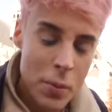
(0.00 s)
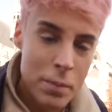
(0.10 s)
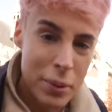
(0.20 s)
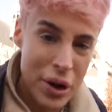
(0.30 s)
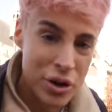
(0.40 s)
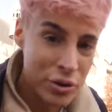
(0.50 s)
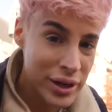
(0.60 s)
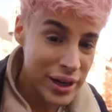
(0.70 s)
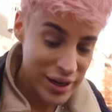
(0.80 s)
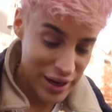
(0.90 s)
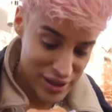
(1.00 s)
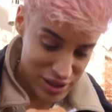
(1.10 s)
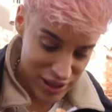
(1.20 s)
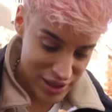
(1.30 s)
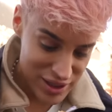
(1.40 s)
buttery and nice
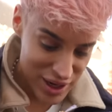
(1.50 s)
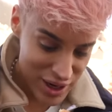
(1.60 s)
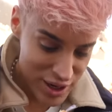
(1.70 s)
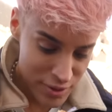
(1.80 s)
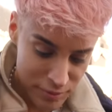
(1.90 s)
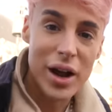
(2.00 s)
inside.